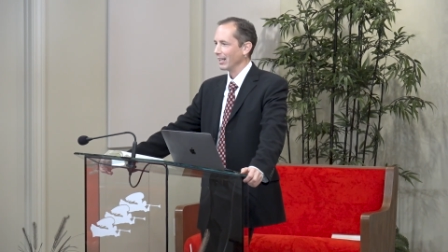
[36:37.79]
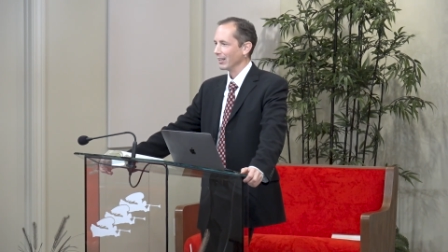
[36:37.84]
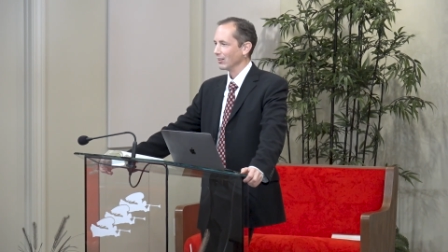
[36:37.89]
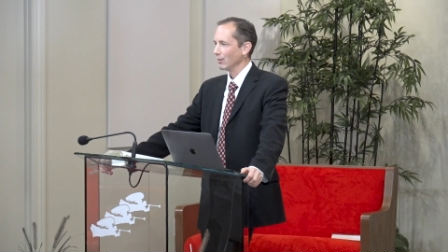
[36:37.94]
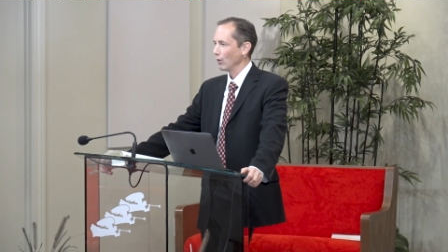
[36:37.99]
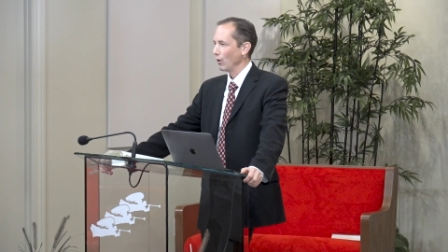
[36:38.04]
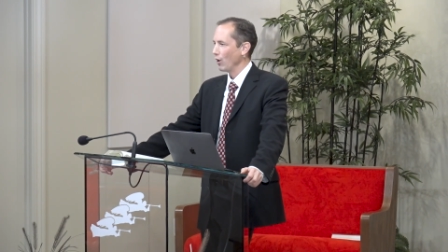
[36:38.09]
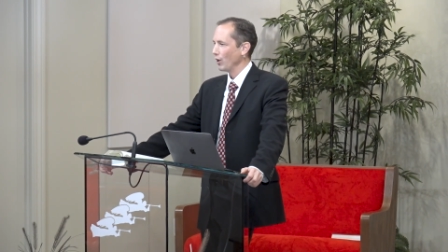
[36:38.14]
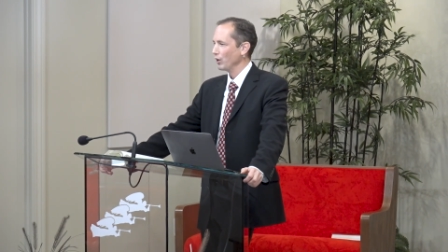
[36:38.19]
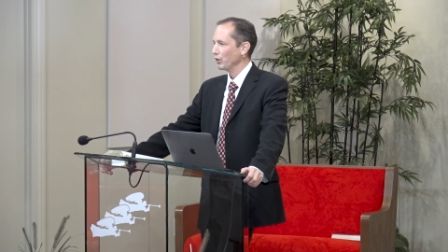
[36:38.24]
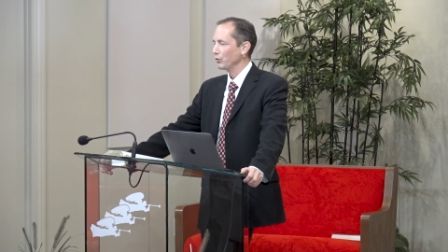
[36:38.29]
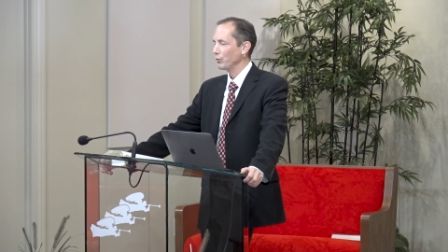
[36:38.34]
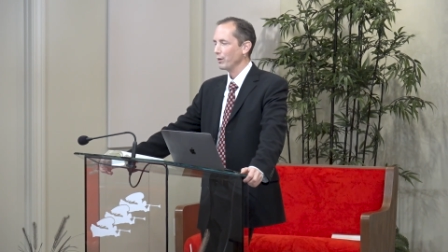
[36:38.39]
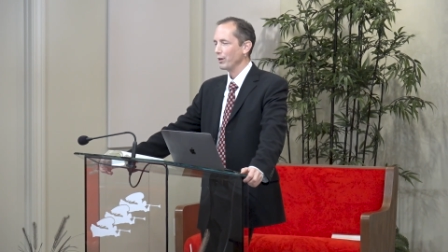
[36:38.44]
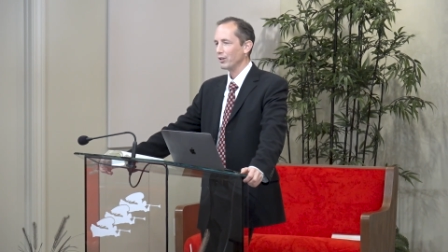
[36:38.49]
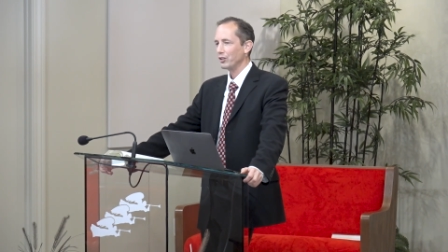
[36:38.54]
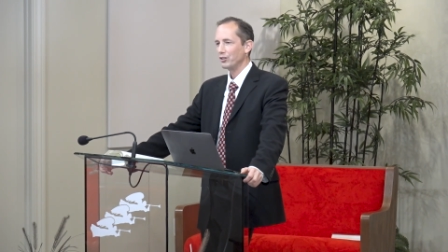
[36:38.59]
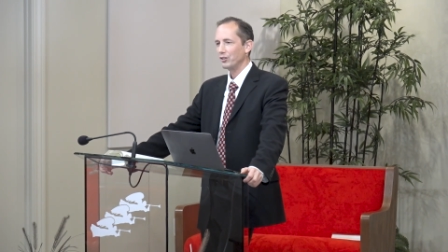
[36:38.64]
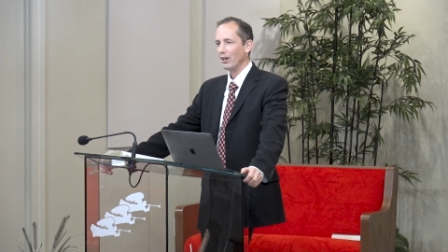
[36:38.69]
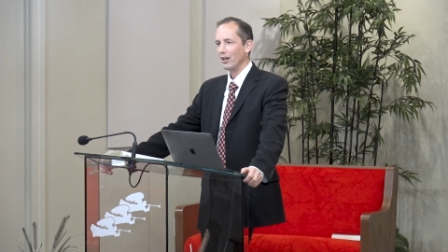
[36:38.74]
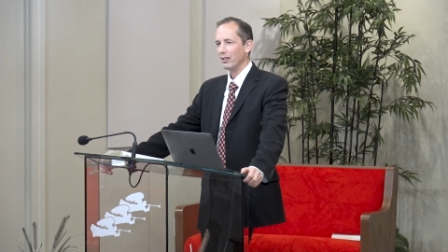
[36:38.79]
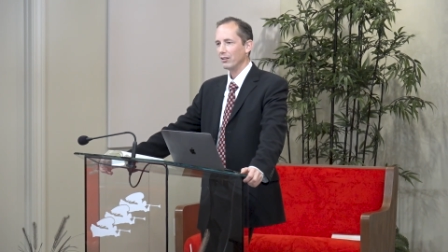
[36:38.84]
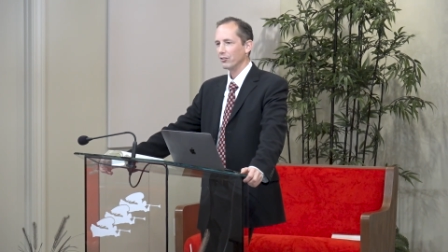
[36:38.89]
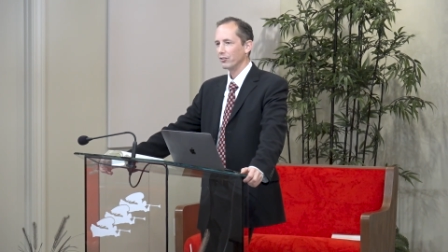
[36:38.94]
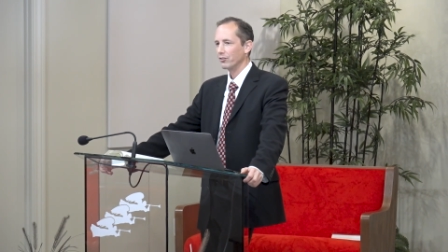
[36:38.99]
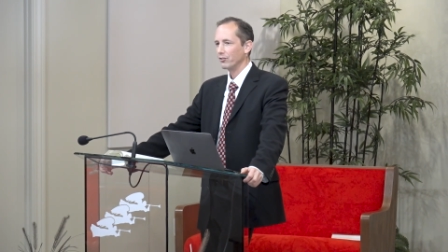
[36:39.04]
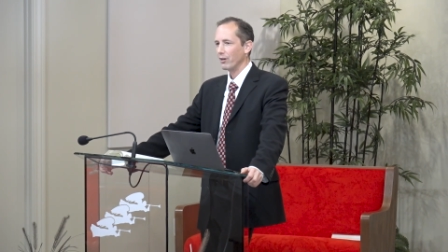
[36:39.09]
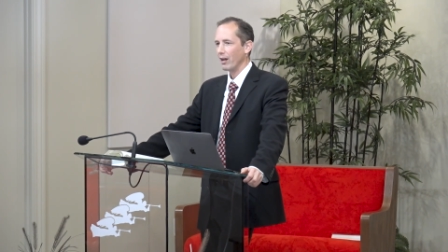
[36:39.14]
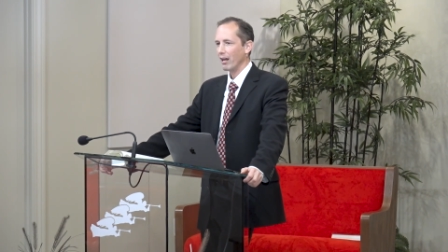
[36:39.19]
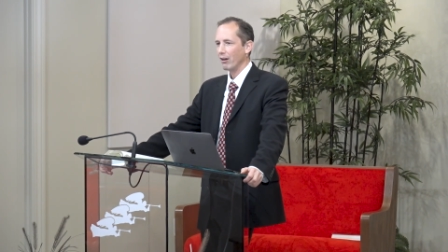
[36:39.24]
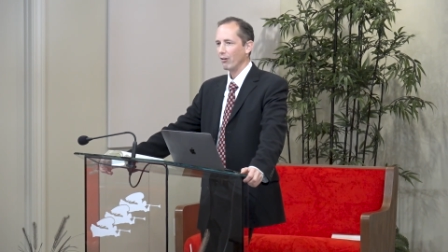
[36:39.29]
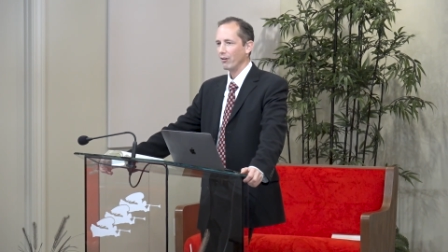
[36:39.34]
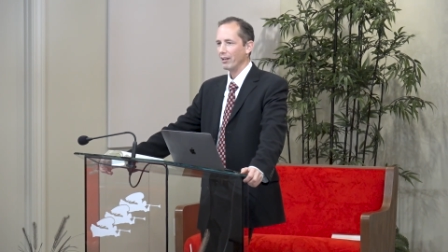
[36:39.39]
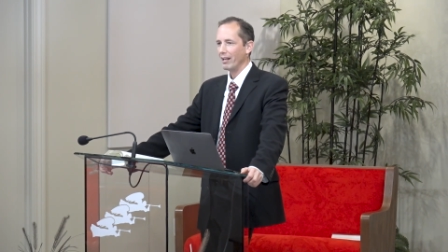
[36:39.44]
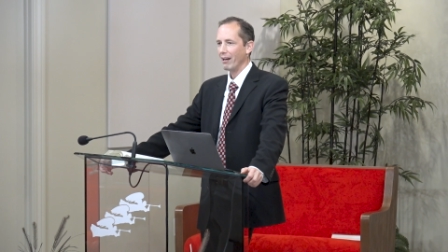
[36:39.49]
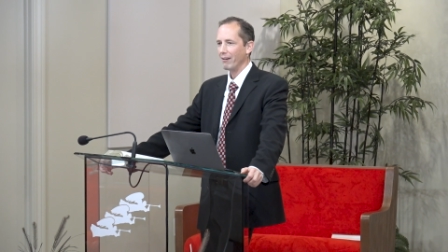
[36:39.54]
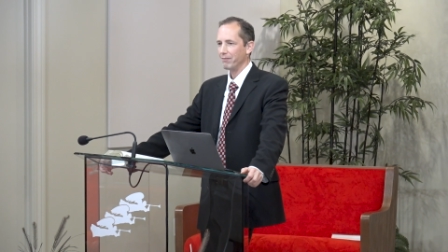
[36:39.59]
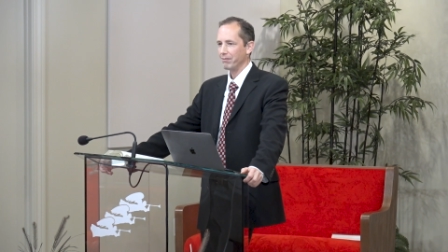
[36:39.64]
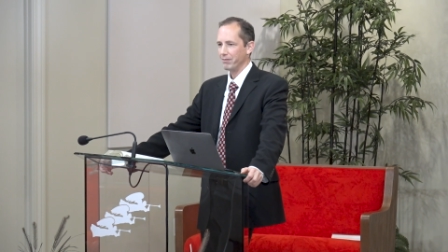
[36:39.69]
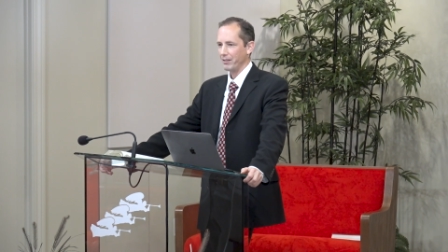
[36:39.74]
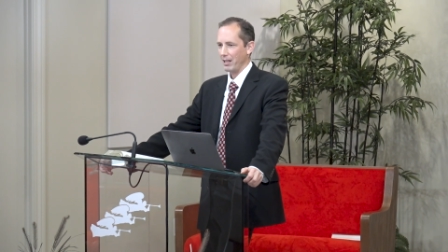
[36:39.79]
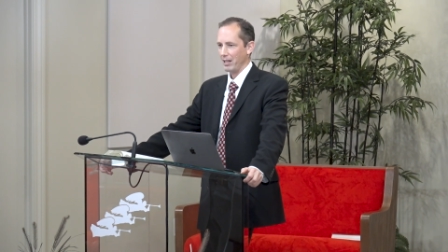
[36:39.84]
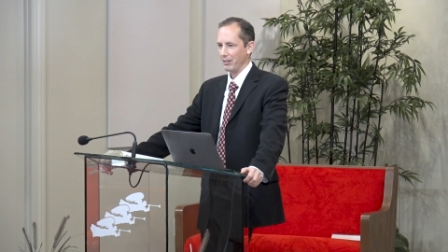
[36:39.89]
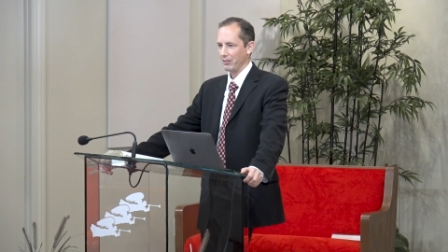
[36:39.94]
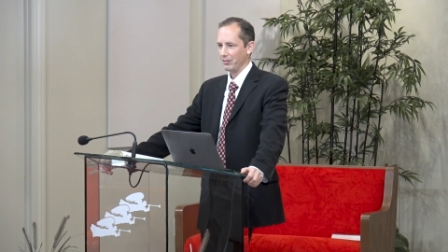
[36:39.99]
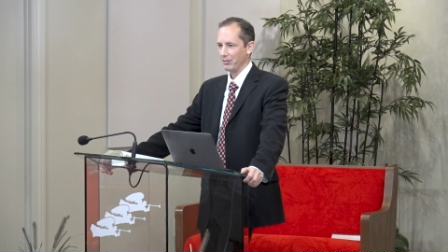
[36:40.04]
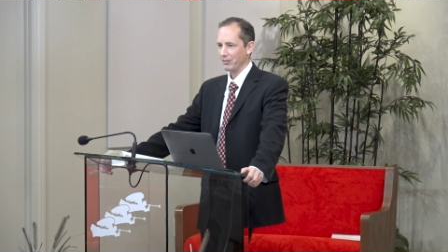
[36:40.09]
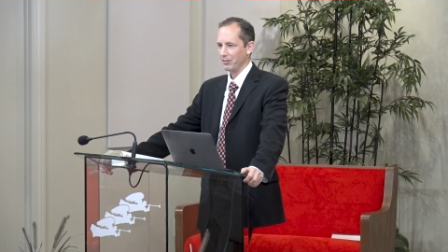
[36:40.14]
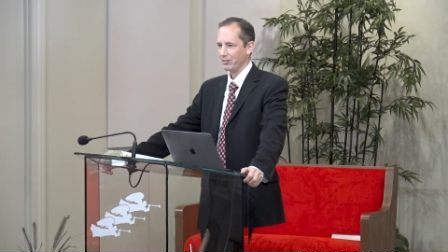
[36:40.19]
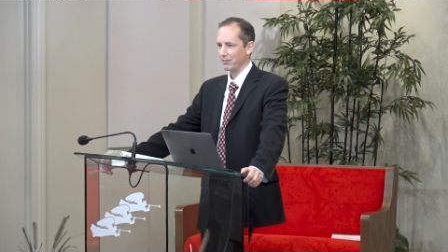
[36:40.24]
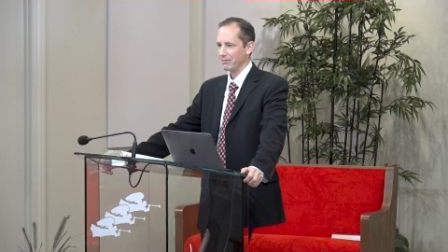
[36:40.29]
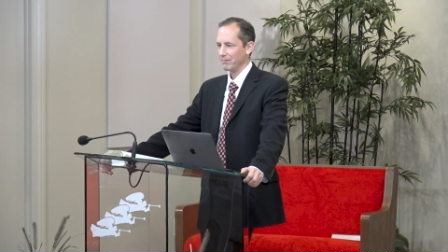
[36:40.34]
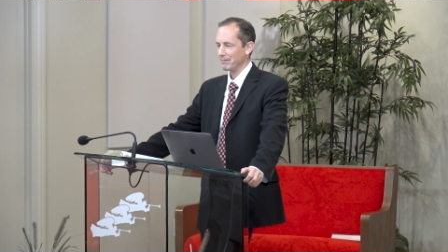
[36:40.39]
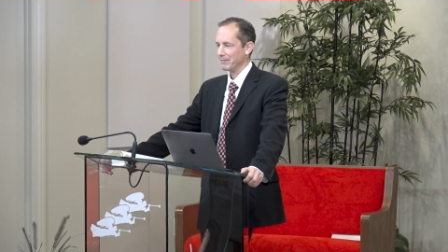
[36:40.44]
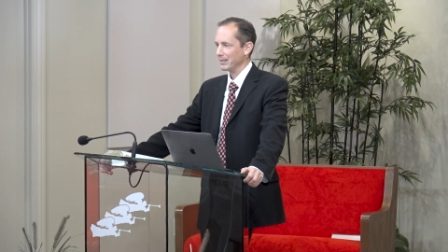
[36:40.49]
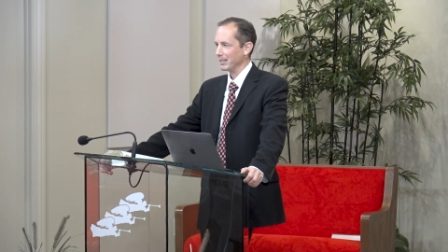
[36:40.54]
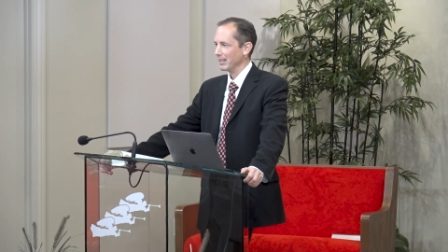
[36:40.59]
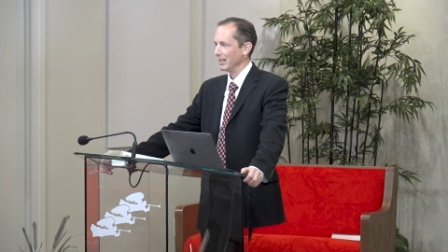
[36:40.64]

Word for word: As long as we are trying to straddle that fence